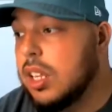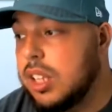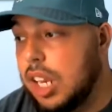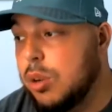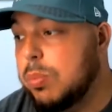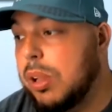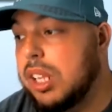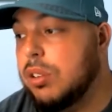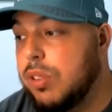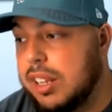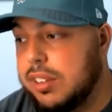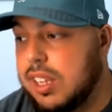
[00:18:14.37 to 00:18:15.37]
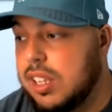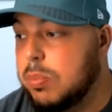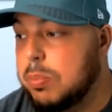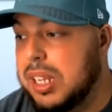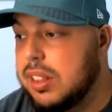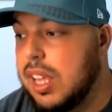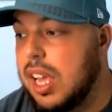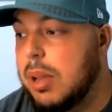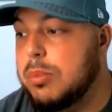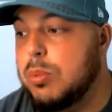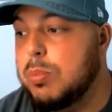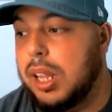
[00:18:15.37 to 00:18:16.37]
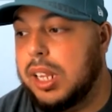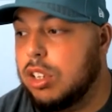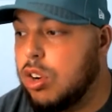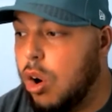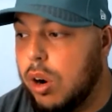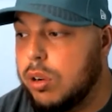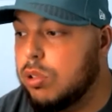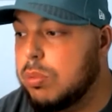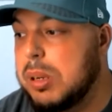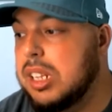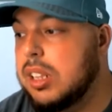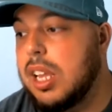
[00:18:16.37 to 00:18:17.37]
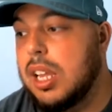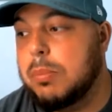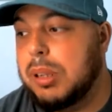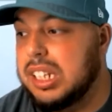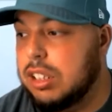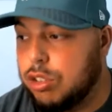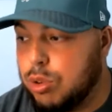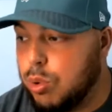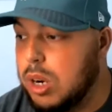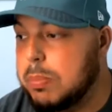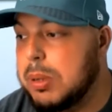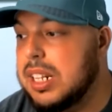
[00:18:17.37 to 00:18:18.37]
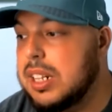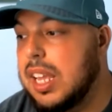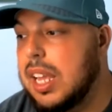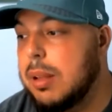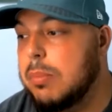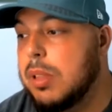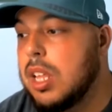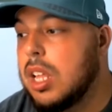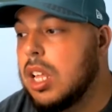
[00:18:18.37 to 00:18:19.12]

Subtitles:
Then you played the Redskins, beat them. You played the Cardinals, beat them. Played Detroit, beat them.